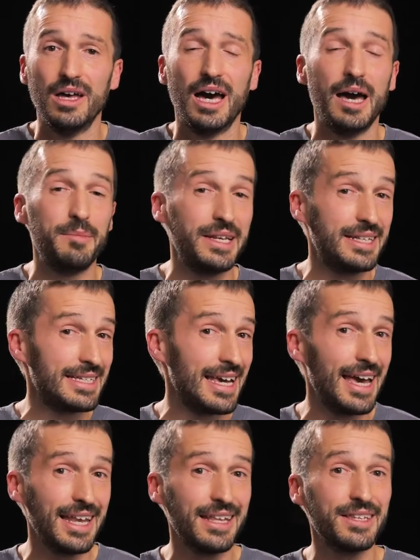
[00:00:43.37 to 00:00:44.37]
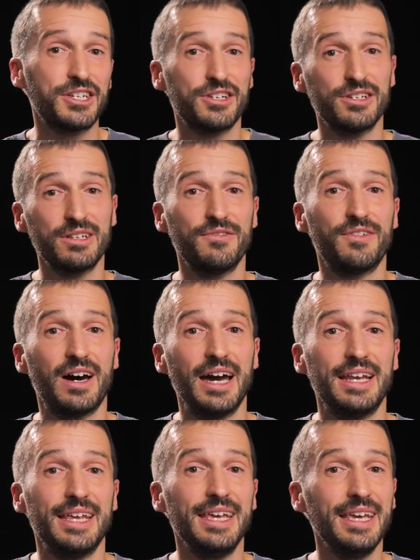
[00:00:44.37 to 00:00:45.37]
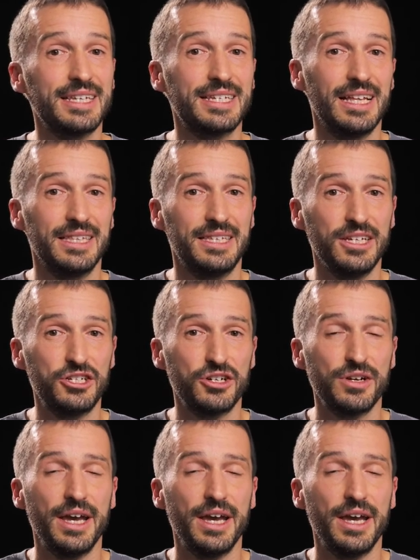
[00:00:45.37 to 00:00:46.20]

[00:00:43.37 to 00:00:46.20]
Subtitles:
I'm an Italian certified ESL teacher